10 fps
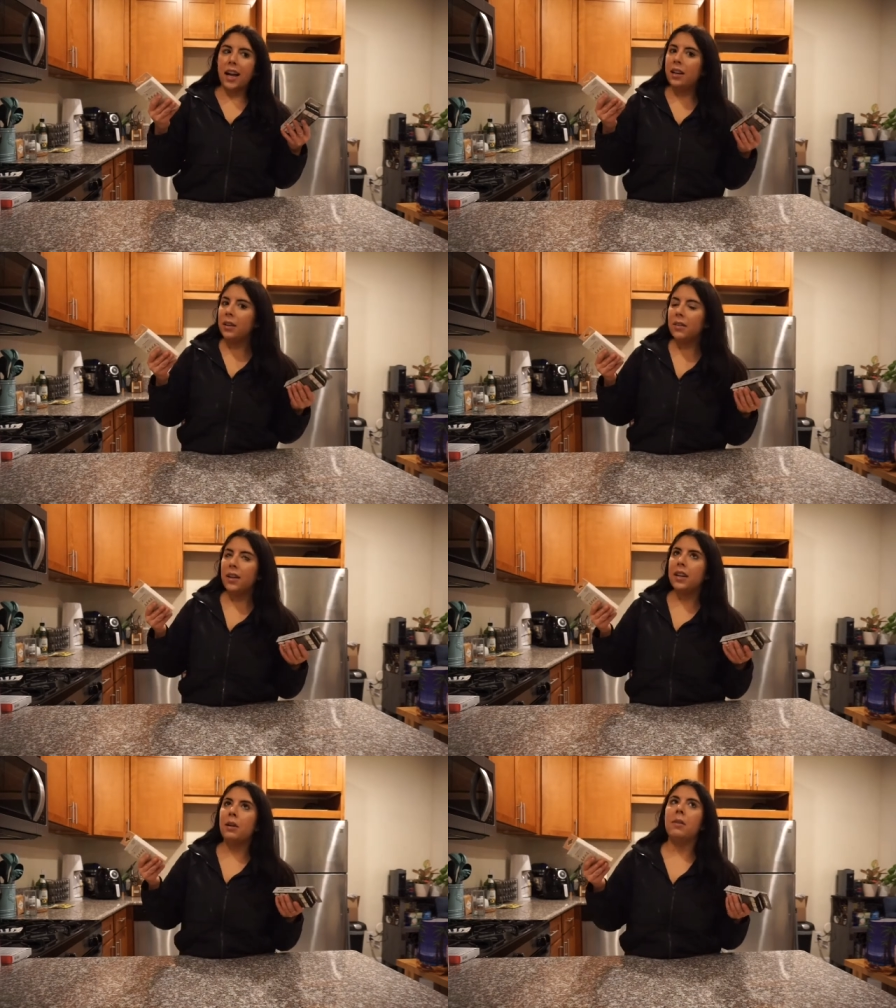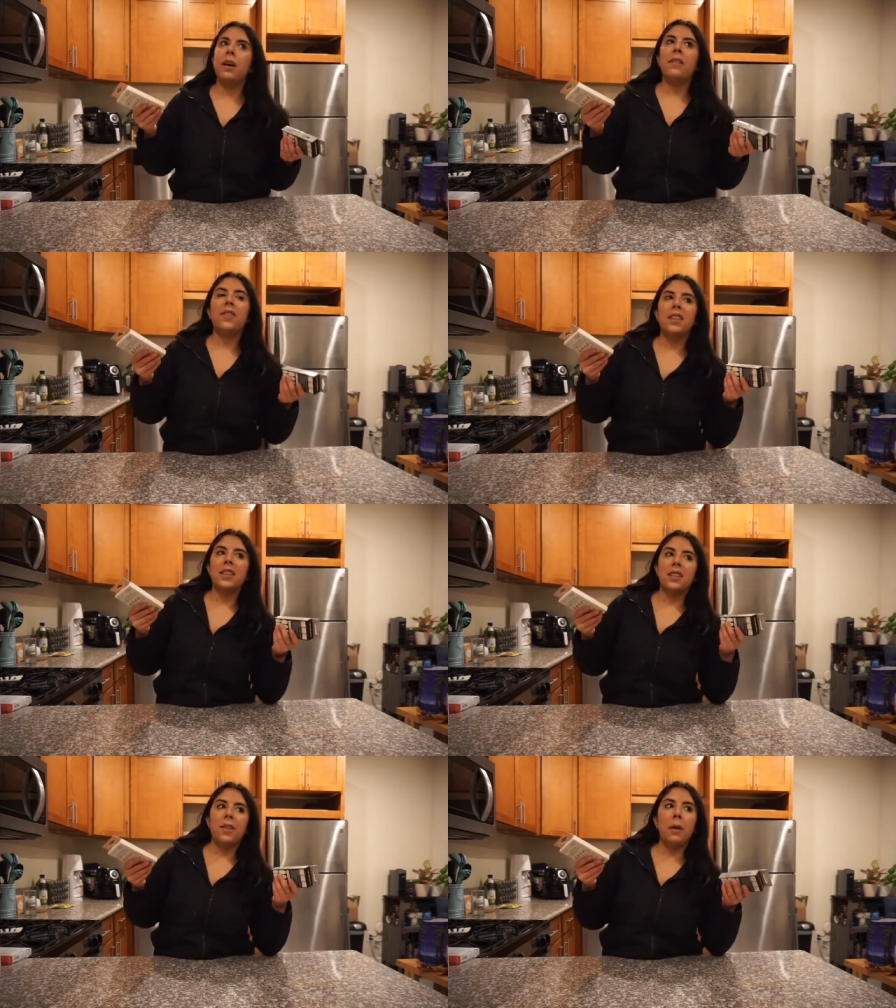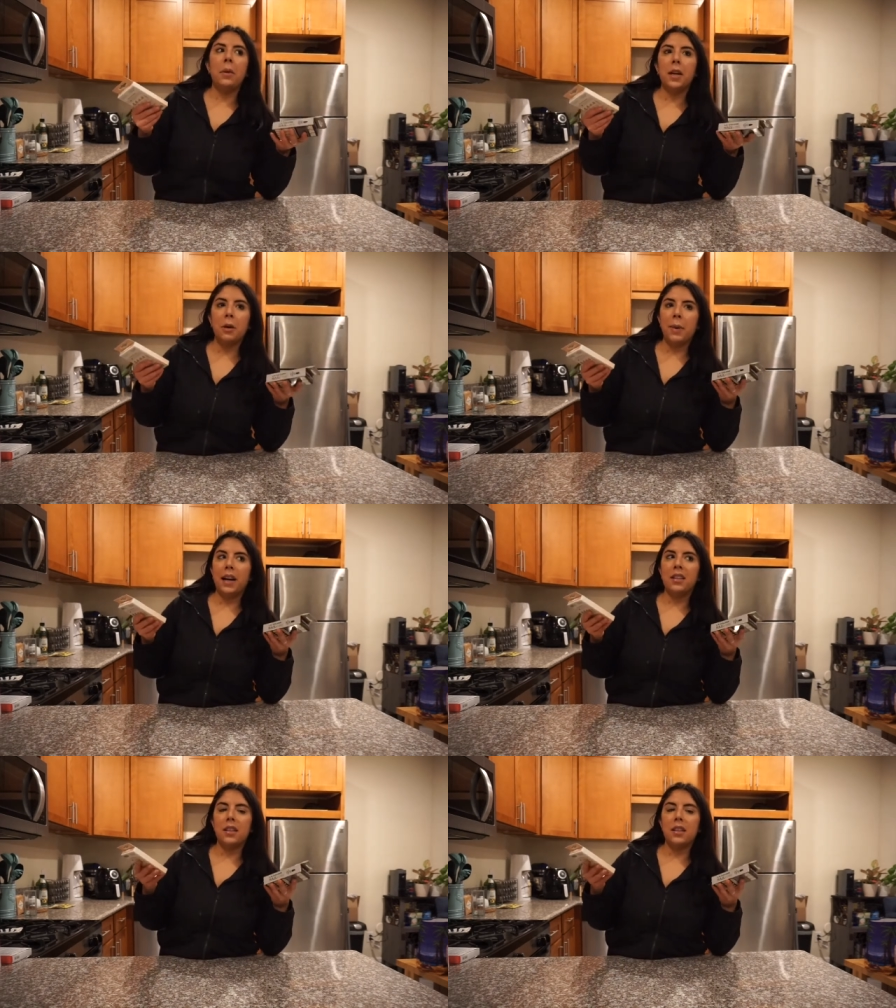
I don't even know if after this if I'm gonna go back